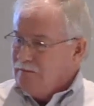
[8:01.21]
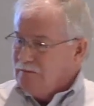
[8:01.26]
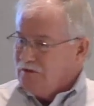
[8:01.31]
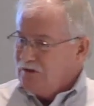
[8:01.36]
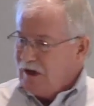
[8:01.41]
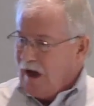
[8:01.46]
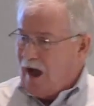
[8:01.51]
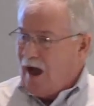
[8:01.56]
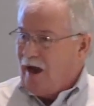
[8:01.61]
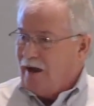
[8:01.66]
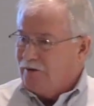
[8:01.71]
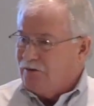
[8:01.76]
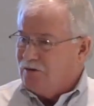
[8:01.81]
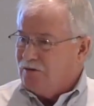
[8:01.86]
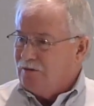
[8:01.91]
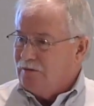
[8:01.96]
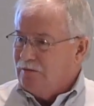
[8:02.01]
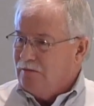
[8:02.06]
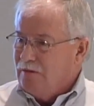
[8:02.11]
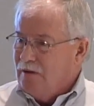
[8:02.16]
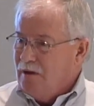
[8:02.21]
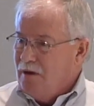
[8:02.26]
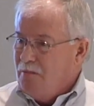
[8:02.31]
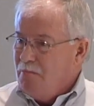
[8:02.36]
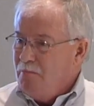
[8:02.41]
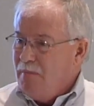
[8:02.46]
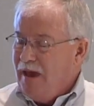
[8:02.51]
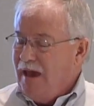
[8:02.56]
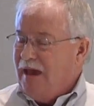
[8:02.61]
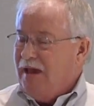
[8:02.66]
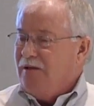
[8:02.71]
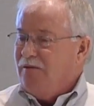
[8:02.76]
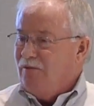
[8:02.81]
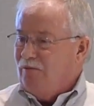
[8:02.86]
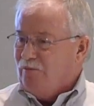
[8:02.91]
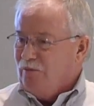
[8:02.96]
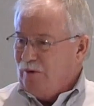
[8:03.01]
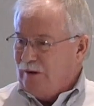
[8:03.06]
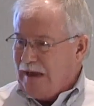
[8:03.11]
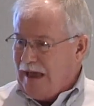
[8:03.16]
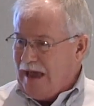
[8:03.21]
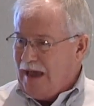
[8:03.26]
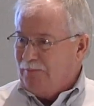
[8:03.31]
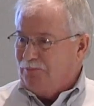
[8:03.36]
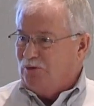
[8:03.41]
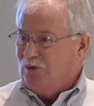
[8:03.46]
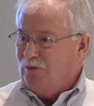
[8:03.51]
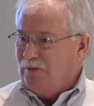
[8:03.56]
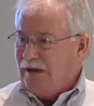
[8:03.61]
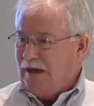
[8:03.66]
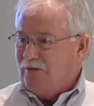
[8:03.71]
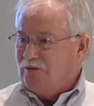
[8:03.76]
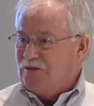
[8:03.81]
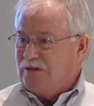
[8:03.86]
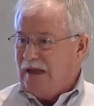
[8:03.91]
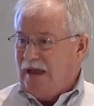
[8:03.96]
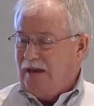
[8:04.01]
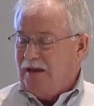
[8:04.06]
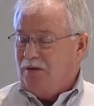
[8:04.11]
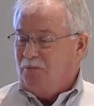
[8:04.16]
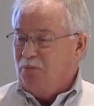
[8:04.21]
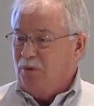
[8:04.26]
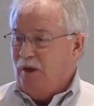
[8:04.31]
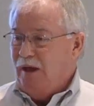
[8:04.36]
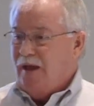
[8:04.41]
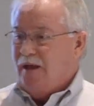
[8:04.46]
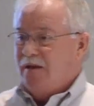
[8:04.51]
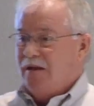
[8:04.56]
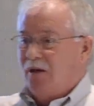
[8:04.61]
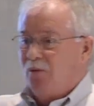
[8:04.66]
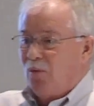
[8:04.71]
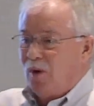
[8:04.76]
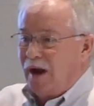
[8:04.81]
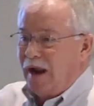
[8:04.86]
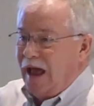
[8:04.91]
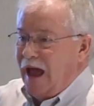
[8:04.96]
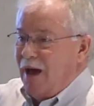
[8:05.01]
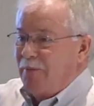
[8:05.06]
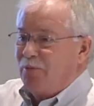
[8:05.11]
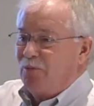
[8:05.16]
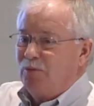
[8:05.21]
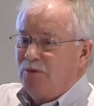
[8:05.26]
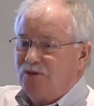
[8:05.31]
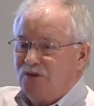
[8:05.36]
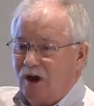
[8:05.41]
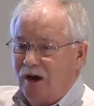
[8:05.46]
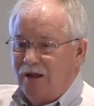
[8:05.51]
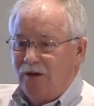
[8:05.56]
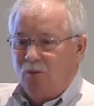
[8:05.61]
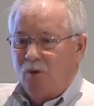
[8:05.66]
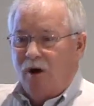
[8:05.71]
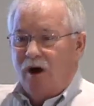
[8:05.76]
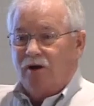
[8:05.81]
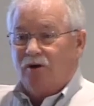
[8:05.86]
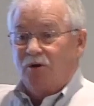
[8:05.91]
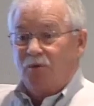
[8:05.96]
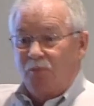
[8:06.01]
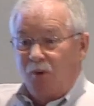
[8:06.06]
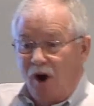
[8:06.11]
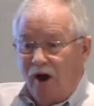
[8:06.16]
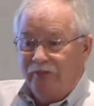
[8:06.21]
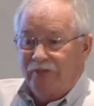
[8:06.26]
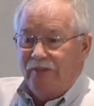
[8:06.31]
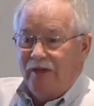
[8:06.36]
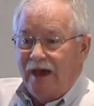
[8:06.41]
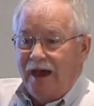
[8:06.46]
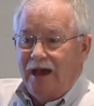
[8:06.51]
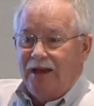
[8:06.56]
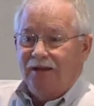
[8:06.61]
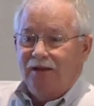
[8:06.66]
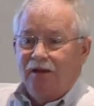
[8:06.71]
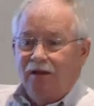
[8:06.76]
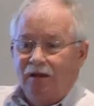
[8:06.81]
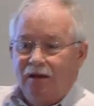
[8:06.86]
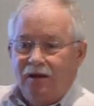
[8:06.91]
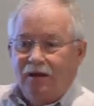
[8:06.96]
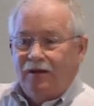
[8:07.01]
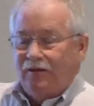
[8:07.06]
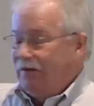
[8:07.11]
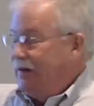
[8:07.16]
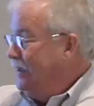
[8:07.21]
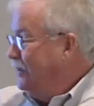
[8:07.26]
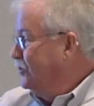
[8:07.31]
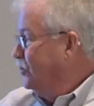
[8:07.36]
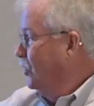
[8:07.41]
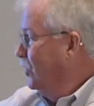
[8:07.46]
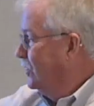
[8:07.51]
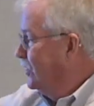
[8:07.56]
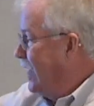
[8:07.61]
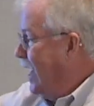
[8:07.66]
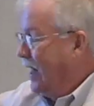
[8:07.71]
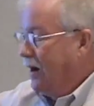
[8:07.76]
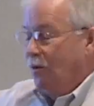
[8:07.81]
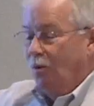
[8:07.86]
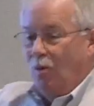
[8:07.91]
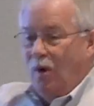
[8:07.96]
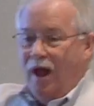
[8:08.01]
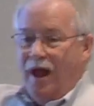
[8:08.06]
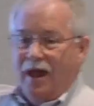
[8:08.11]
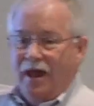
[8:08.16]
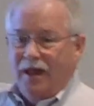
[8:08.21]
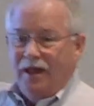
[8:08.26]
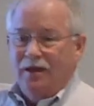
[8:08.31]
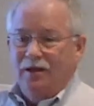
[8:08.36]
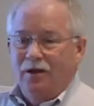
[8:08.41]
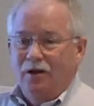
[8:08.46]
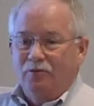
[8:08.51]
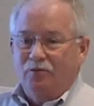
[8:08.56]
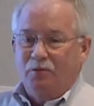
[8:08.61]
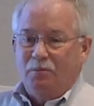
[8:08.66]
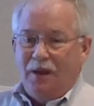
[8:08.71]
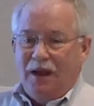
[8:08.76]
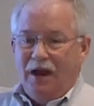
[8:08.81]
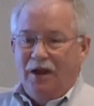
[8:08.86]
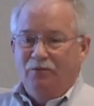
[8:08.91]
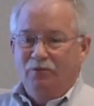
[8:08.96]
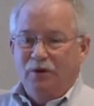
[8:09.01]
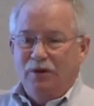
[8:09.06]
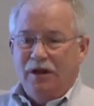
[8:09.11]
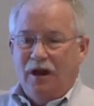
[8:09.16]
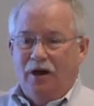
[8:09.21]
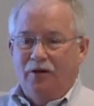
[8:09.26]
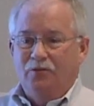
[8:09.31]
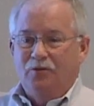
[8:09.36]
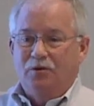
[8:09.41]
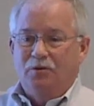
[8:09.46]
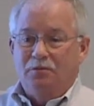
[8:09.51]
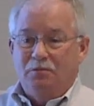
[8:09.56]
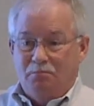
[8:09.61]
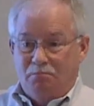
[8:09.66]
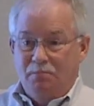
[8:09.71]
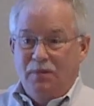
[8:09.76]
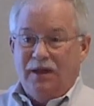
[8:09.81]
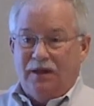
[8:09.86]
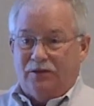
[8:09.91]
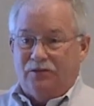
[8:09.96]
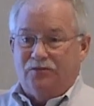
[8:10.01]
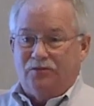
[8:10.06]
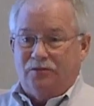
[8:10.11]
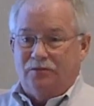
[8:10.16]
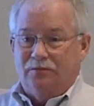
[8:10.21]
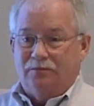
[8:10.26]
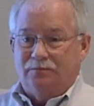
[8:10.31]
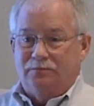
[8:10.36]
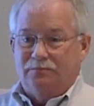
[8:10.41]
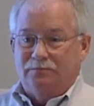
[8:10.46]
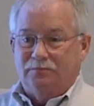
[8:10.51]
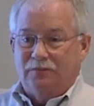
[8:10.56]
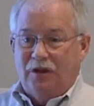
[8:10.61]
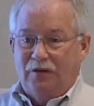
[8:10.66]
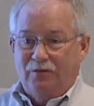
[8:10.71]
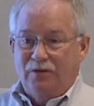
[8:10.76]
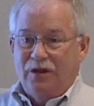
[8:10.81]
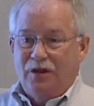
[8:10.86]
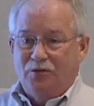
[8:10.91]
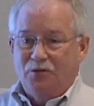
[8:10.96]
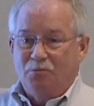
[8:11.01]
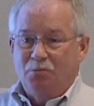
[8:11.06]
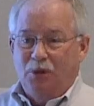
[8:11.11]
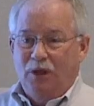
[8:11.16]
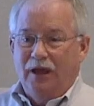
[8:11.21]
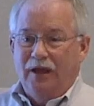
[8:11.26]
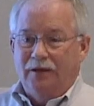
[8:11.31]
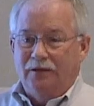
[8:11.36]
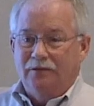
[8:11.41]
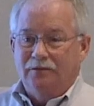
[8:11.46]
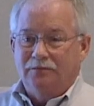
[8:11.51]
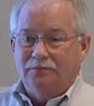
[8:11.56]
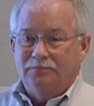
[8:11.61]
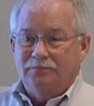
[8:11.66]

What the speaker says: Scotch made for an absolutely outstanding blend. And what happened when Johnny Walker bought that, he took that away from every other mix, every other blend.